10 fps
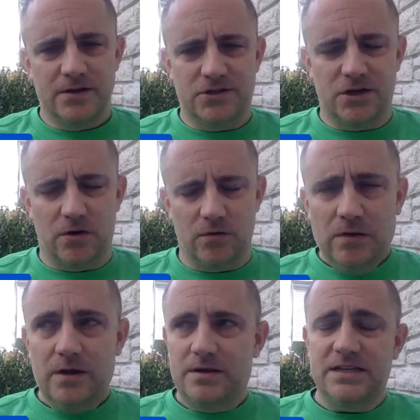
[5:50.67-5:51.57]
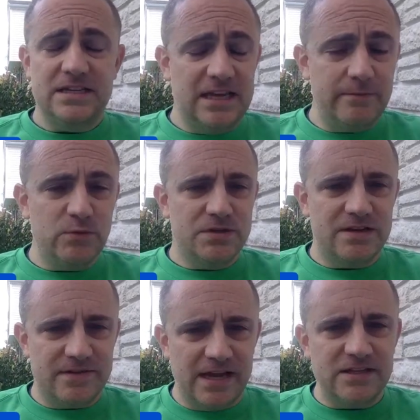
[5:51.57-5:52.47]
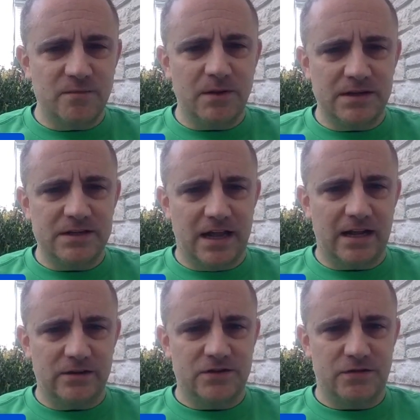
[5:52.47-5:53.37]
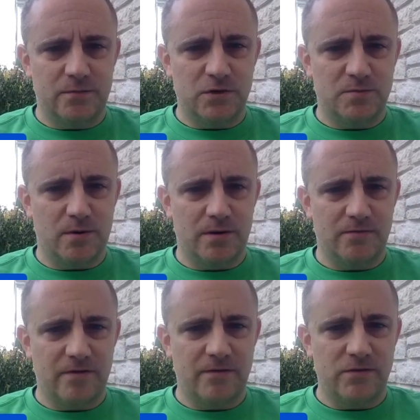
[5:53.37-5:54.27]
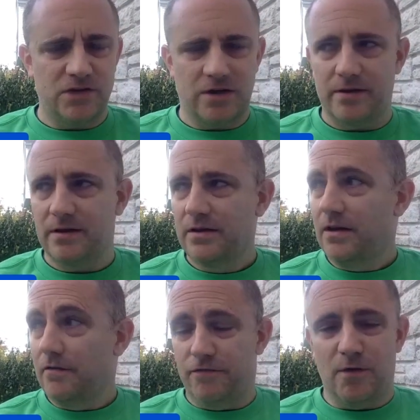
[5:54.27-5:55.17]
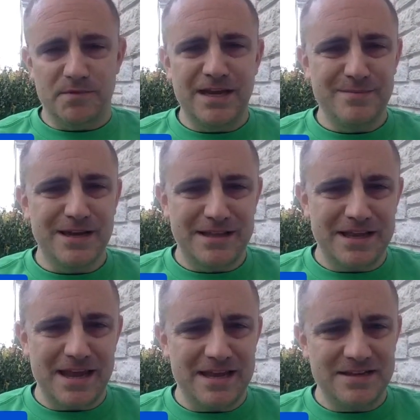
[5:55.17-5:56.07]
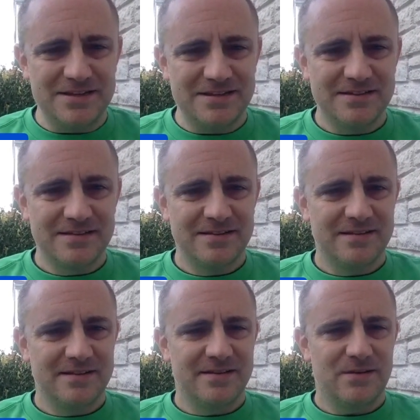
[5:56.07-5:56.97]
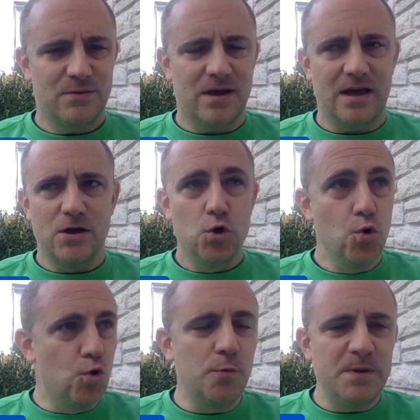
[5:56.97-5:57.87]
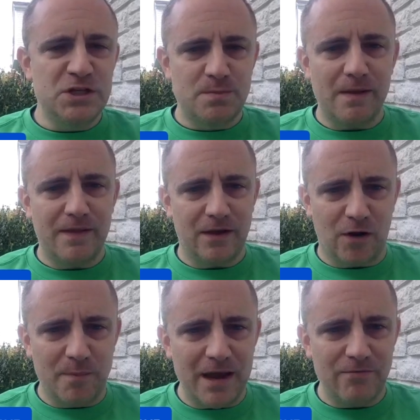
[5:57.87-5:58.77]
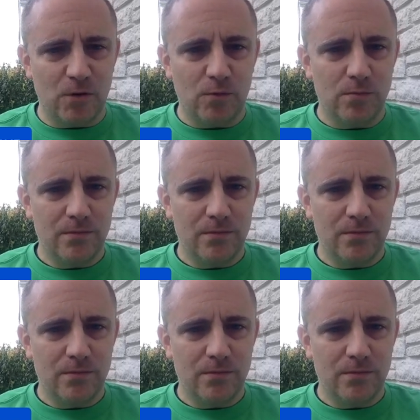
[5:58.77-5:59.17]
So, because these teams receive tens of millions of dollars for the most part in revenue sharing from teams like the Yankees, okay, who could be spending it on payroll,